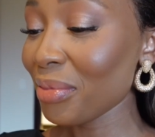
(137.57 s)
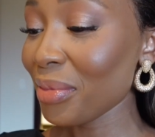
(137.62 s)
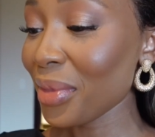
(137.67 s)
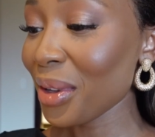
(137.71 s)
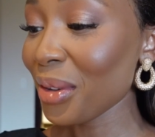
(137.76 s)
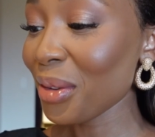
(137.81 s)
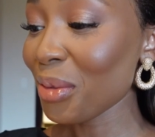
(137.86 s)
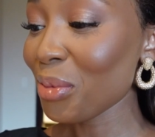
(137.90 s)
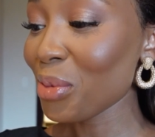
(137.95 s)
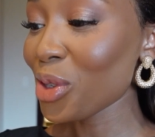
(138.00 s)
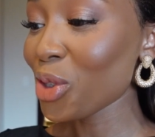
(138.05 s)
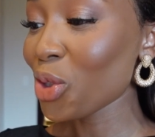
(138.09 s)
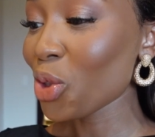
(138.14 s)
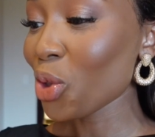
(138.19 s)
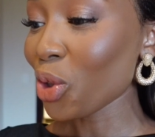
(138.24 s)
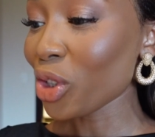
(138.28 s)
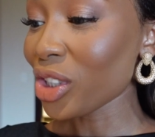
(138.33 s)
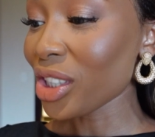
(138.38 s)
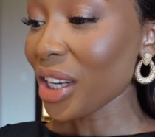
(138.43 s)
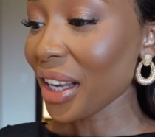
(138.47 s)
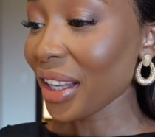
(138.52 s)
Maybe it means
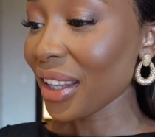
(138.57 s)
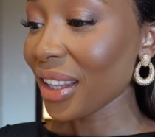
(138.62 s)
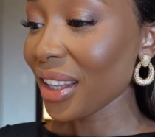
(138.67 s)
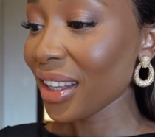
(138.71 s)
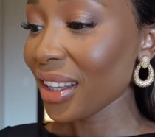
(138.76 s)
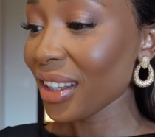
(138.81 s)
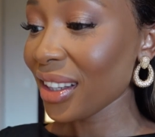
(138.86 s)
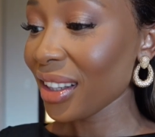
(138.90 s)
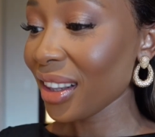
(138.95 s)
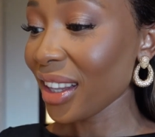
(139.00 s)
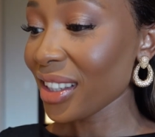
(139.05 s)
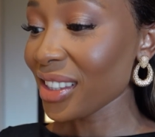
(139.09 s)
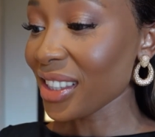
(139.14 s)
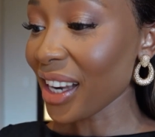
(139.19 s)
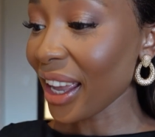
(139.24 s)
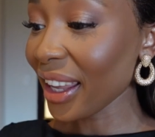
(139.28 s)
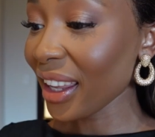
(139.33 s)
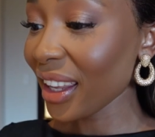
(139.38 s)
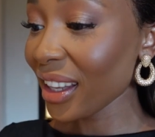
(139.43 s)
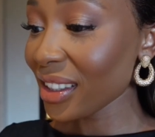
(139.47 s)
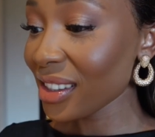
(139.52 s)
your jacket. The
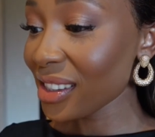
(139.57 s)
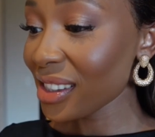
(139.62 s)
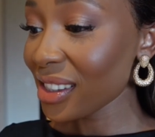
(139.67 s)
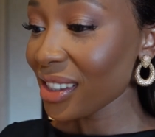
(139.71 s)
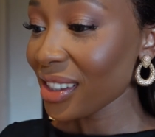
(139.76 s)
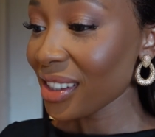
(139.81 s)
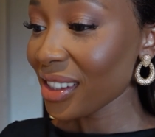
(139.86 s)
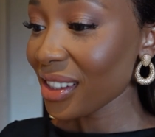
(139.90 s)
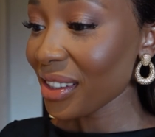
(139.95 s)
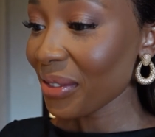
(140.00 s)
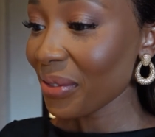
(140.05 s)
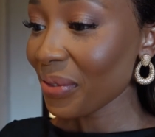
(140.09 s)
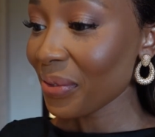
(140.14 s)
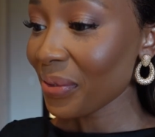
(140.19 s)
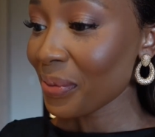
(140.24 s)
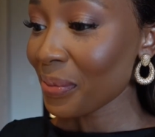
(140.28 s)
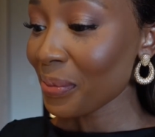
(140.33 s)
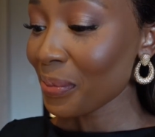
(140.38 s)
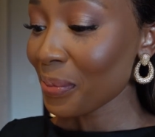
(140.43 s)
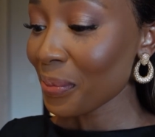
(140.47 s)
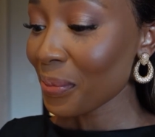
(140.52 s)
jacket? Oh, it's
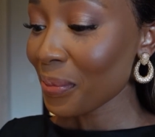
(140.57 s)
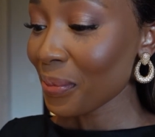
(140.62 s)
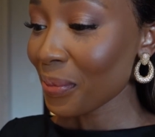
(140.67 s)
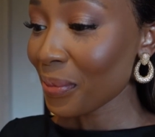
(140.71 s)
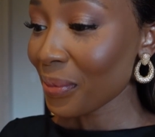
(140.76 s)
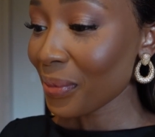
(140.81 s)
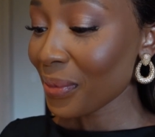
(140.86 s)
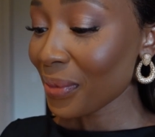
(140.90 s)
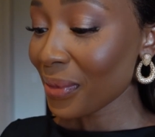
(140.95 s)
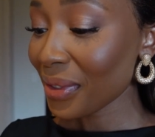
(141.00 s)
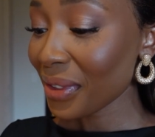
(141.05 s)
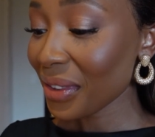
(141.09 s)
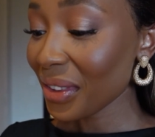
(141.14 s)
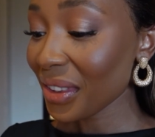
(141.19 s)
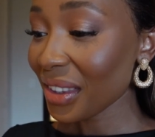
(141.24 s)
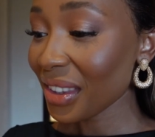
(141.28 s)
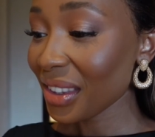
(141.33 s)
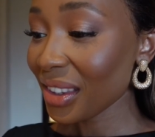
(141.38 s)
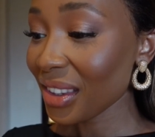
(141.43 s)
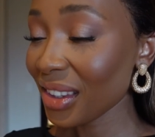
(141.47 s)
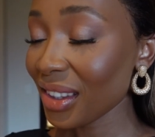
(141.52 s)
in the car.
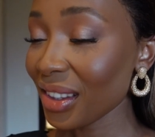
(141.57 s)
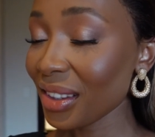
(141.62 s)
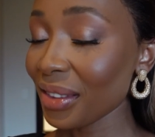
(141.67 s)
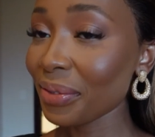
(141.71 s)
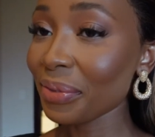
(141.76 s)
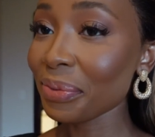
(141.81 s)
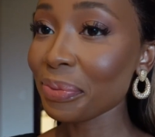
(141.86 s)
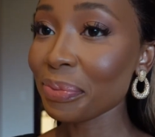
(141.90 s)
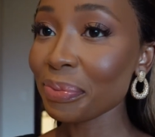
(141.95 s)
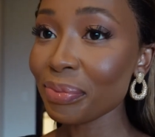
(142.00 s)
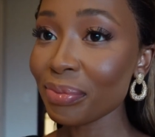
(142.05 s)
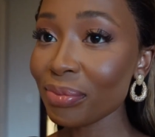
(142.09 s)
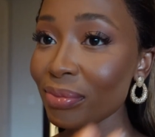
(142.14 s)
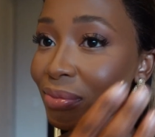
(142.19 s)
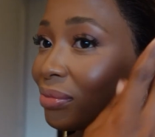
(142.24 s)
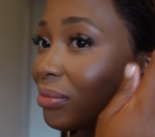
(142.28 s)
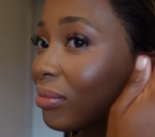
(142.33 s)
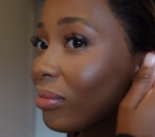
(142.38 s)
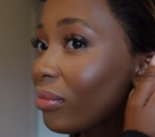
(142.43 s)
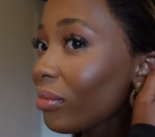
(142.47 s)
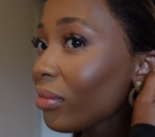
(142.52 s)
I put it on it.
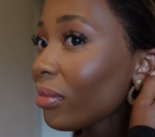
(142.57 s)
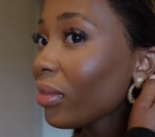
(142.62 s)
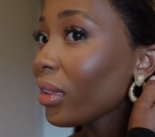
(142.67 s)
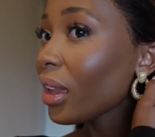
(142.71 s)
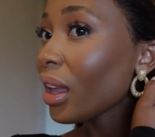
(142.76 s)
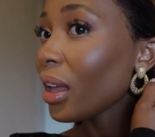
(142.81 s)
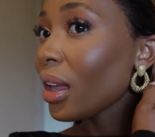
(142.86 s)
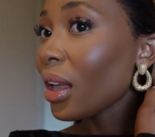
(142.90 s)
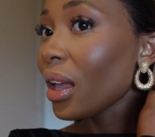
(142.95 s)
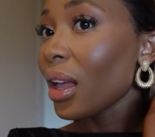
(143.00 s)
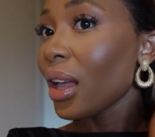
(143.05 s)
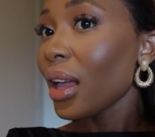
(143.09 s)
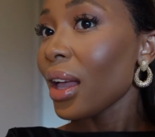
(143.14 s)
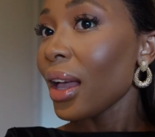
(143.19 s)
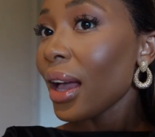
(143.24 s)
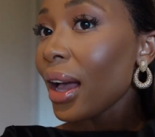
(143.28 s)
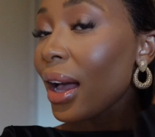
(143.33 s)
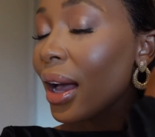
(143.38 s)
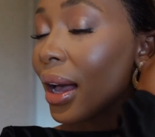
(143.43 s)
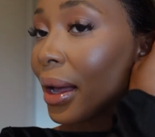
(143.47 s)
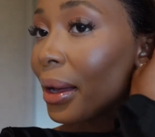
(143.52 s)
It's in the
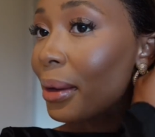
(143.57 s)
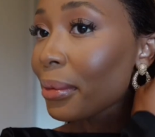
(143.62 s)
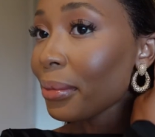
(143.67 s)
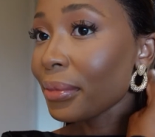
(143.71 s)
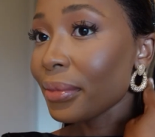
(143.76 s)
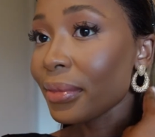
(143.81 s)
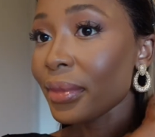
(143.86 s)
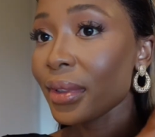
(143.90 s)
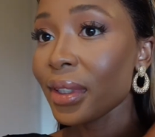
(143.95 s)
car.